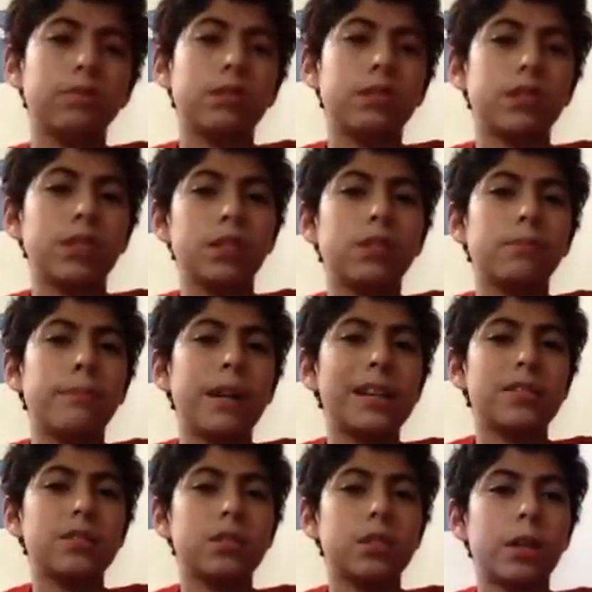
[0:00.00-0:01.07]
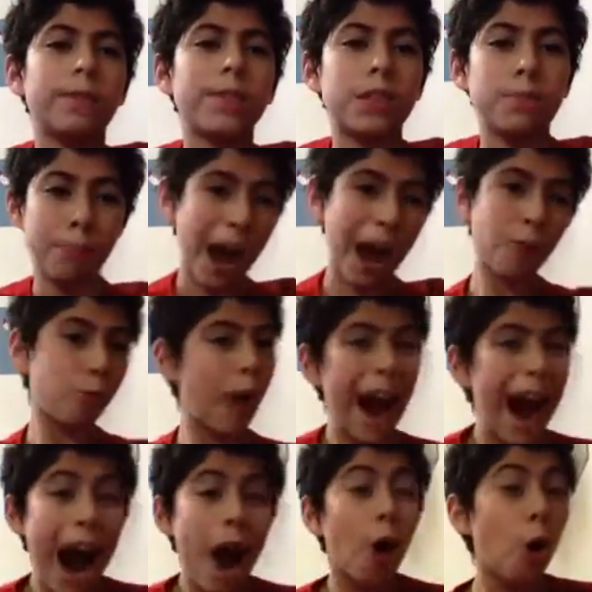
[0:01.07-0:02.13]
Let's see, the Master Chief's
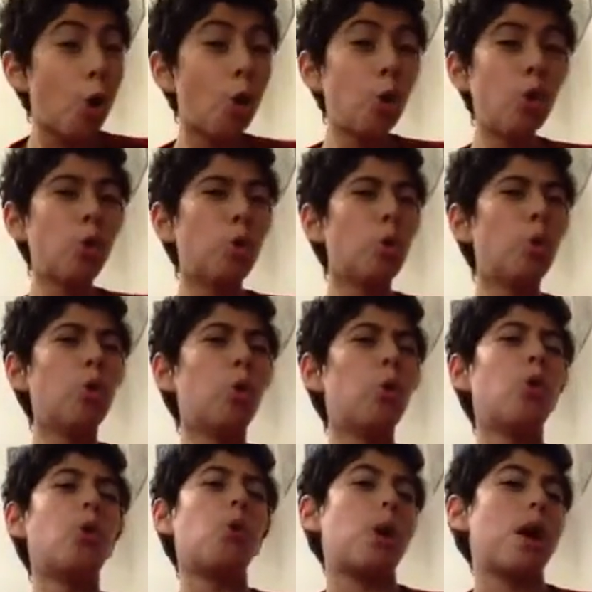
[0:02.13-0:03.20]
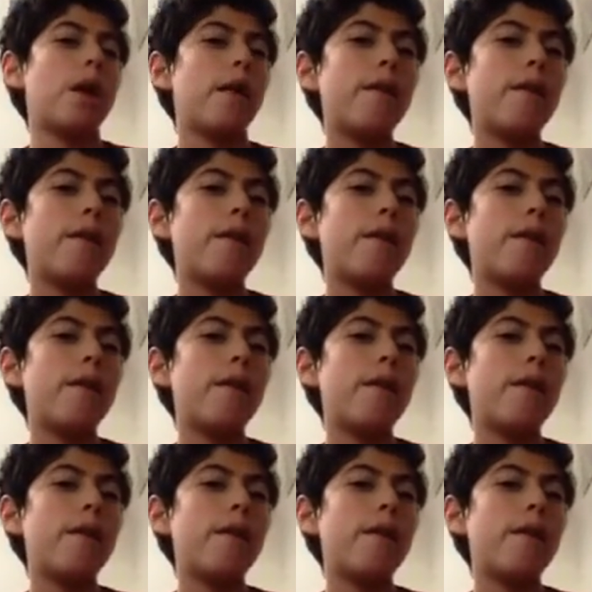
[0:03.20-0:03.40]
Powwow!